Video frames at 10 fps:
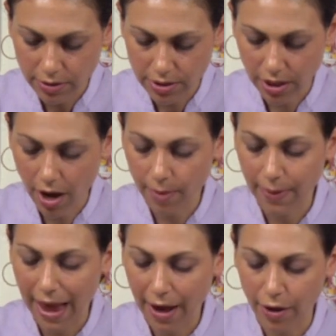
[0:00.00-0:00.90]
to come
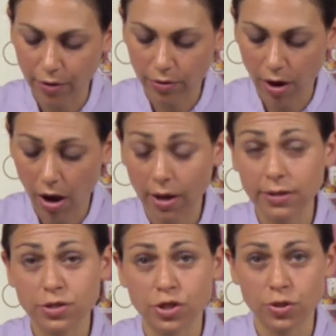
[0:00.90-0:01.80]
out
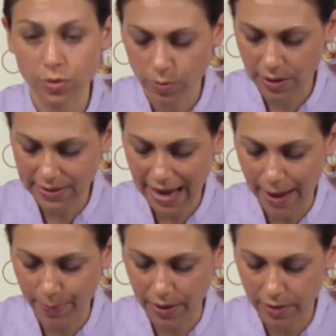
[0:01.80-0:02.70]
onto the
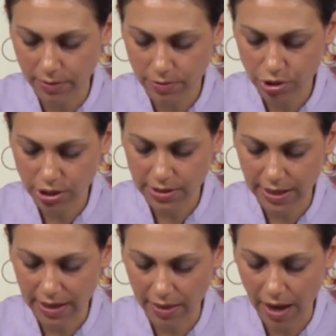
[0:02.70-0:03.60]
tappet, just
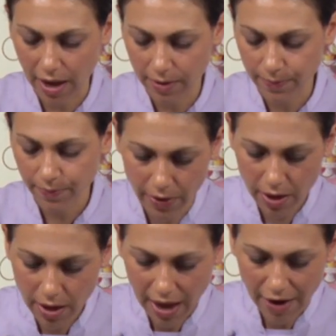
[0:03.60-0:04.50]
like that.
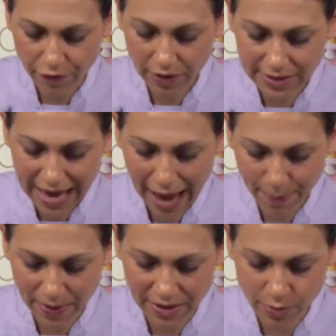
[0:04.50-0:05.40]
And for the
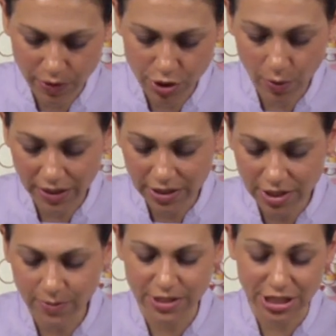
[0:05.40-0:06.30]
tappets, what you want to
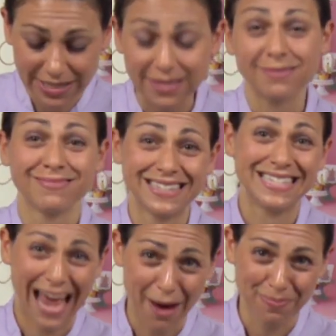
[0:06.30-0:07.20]
do is just
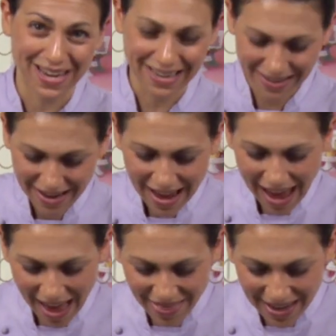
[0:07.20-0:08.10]
tap it,
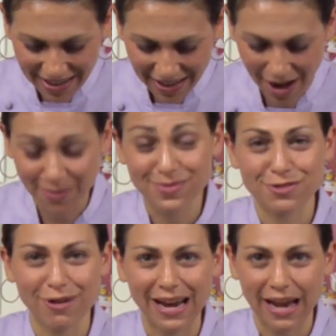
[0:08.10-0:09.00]
and then it comes
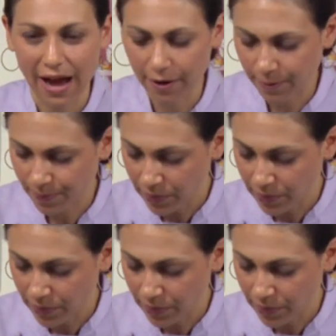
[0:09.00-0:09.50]
right out.